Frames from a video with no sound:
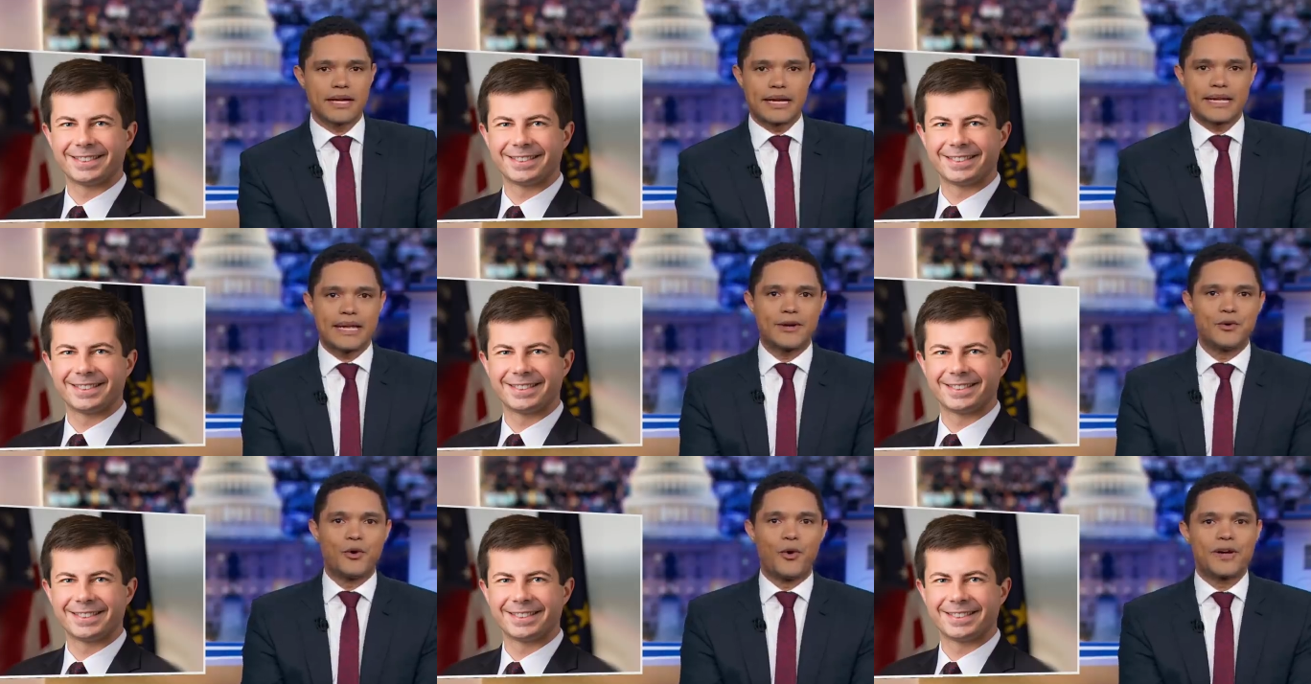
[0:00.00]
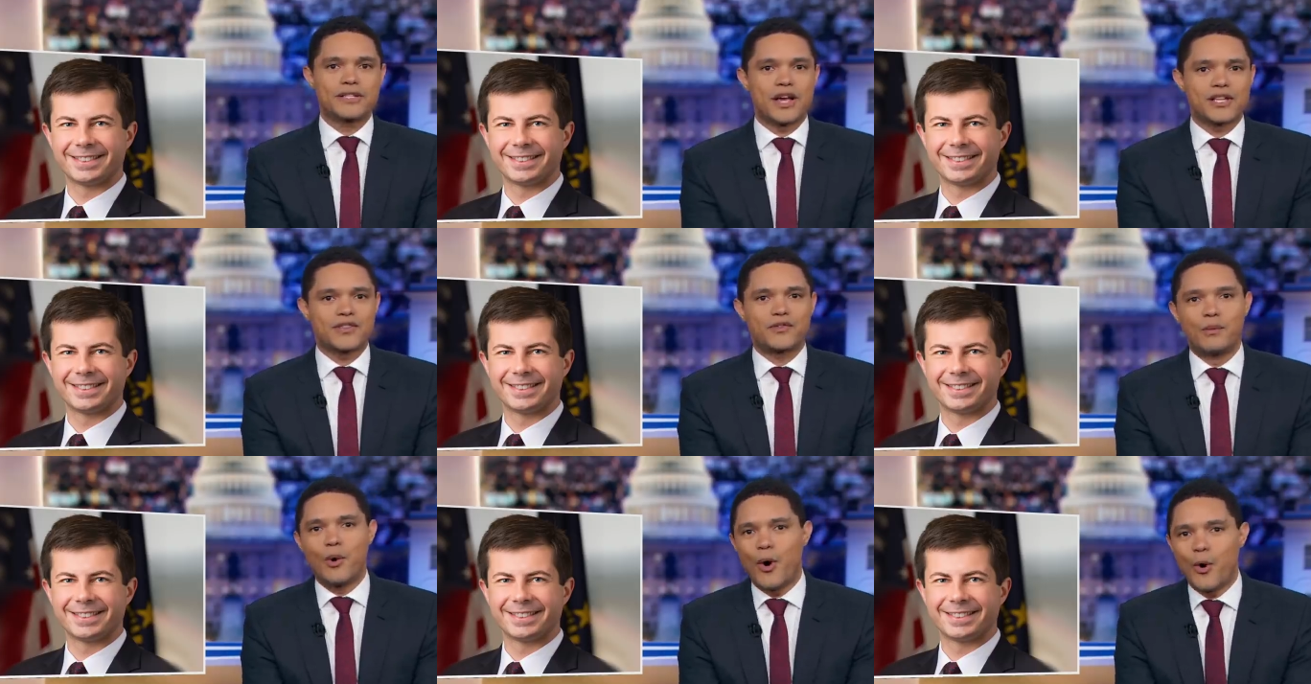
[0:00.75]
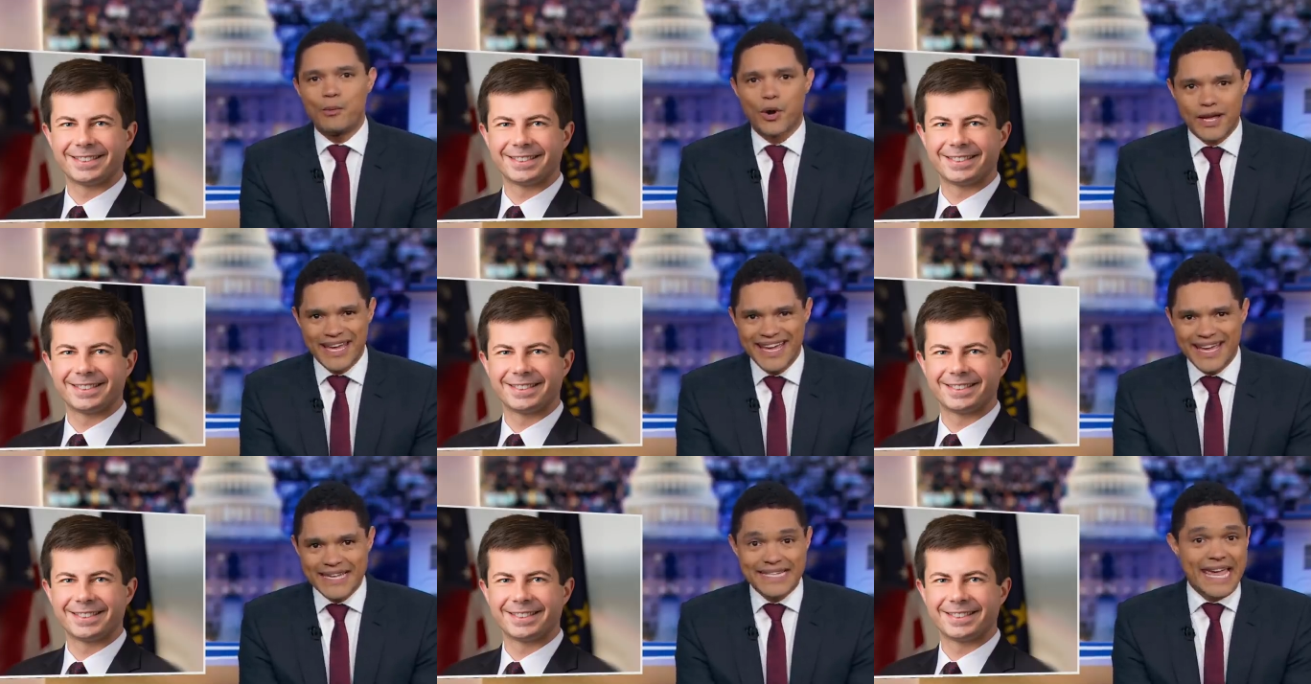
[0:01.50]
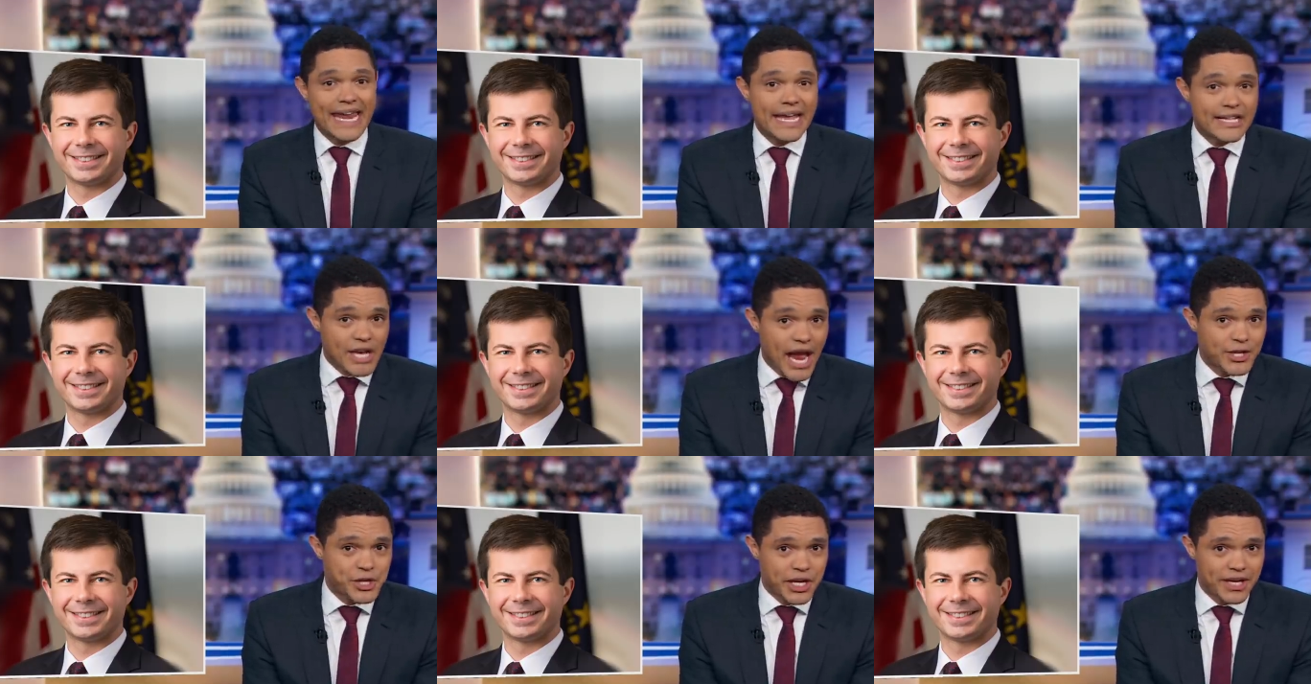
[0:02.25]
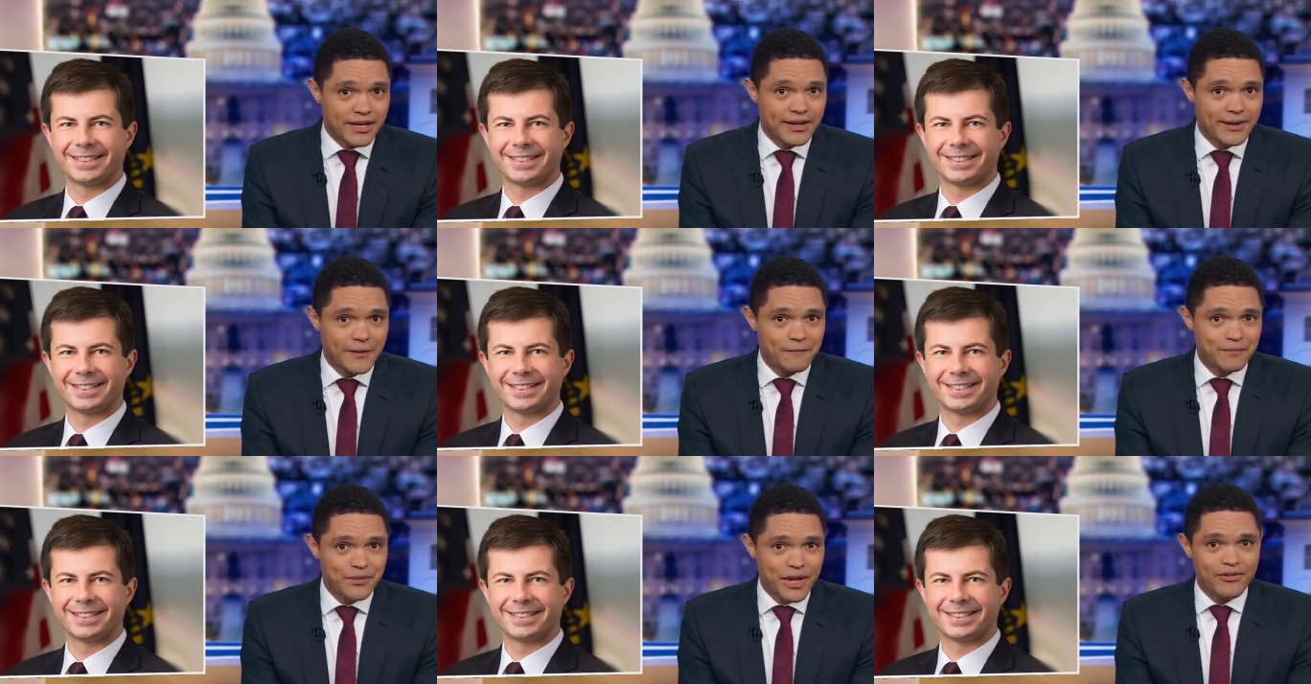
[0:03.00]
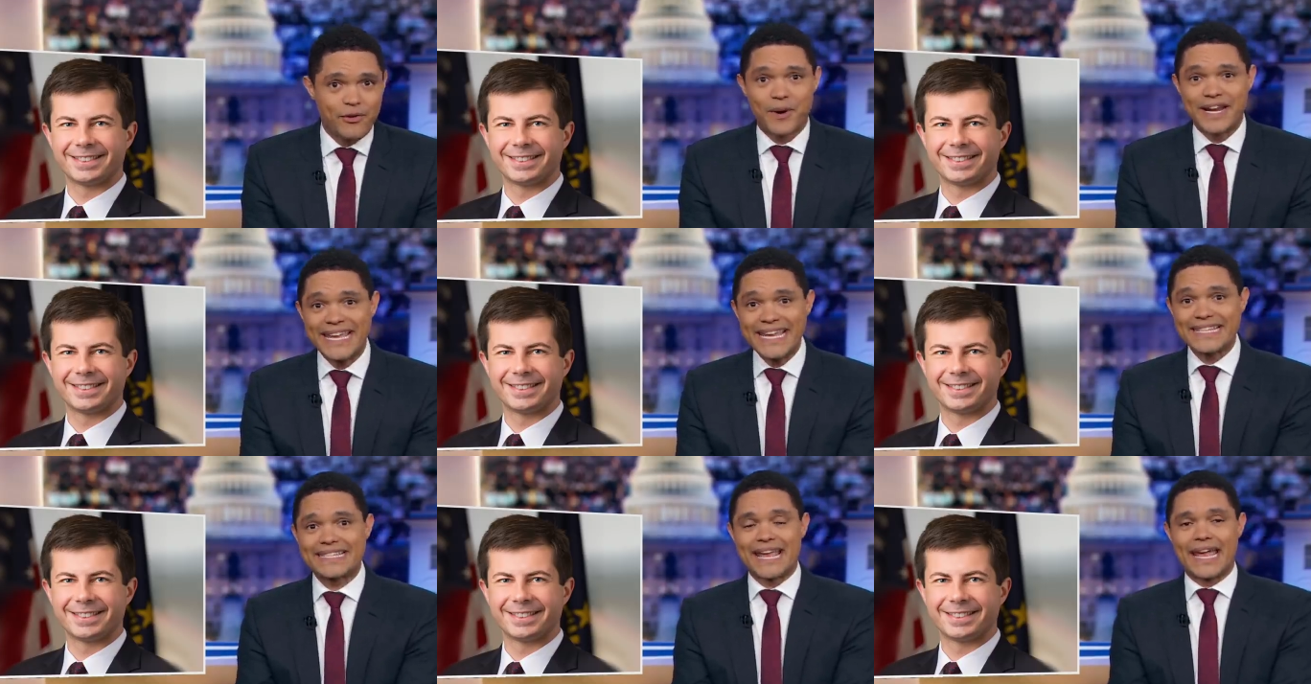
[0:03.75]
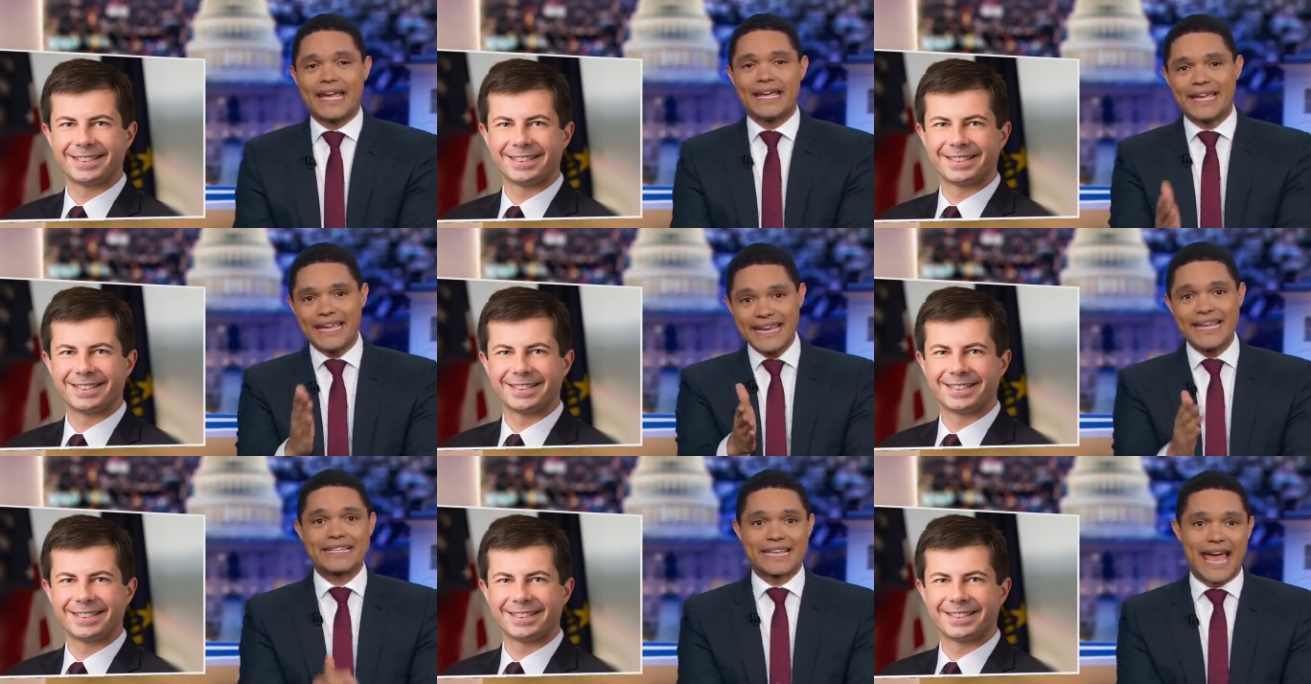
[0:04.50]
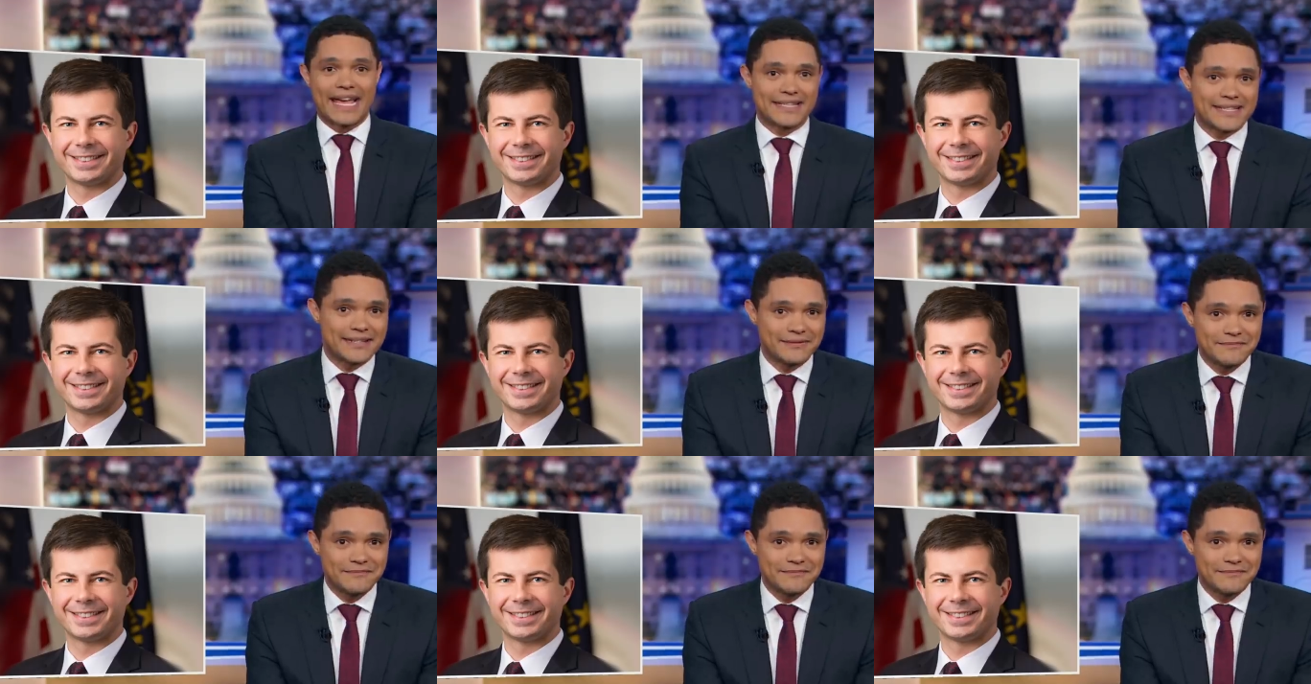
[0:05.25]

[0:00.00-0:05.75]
Speaker 1: and kid who always asks for more homework, is getting attention for what he's saying in his ads.